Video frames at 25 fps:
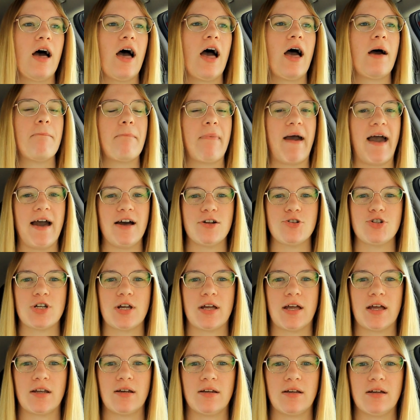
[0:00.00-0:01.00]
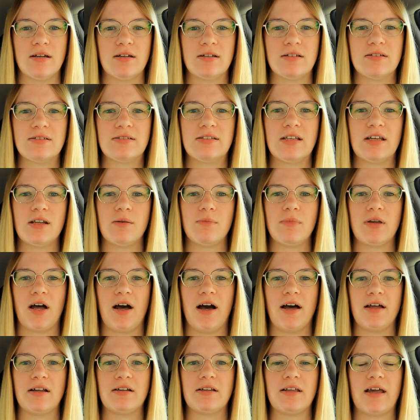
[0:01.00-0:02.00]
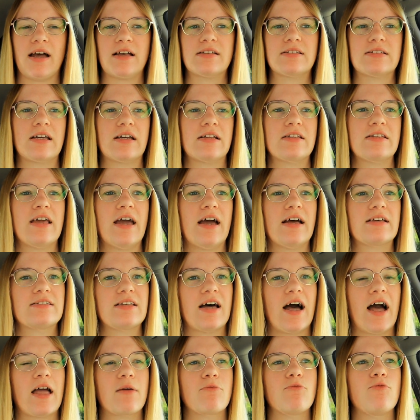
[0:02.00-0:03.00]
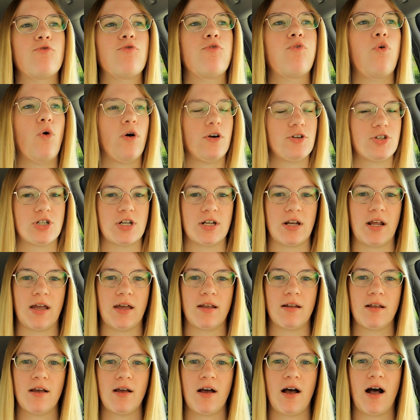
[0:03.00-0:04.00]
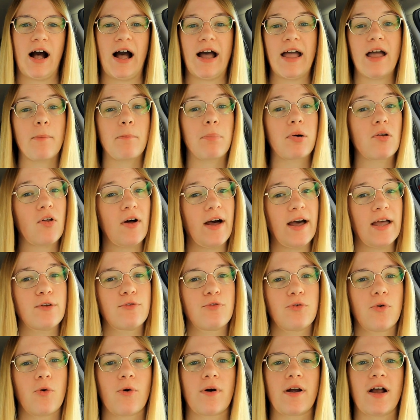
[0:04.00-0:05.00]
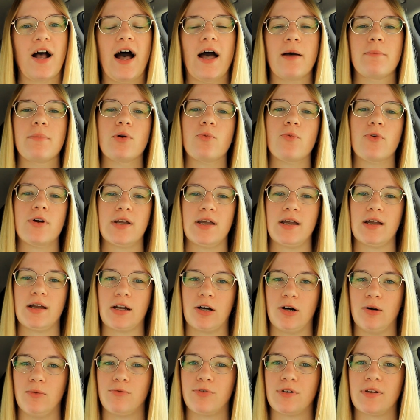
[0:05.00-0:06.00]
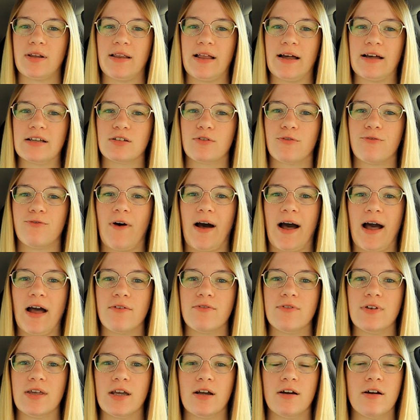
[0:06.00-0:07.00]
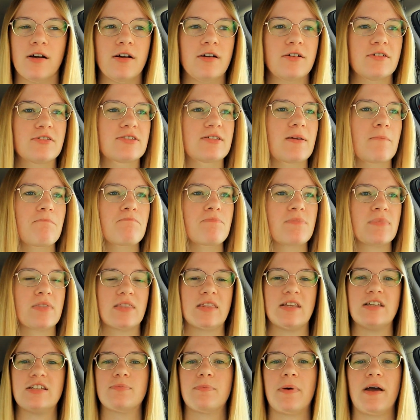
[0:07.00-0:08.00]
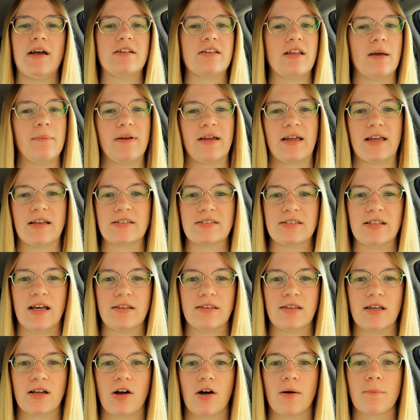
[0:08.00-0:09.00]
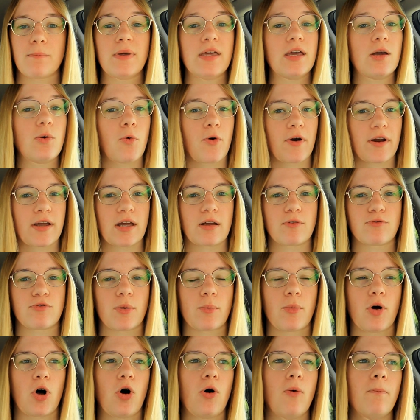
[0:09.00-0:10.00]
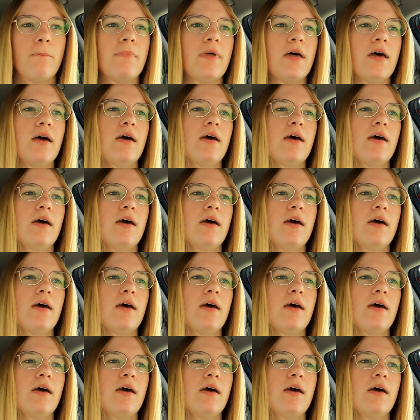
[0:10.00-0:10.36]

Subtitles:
Imagine sitting behind a desk, and yes, I'm fortunate. I applied for it. I've been working at home for the last 5 years. This pandemic has nothing on me working from home.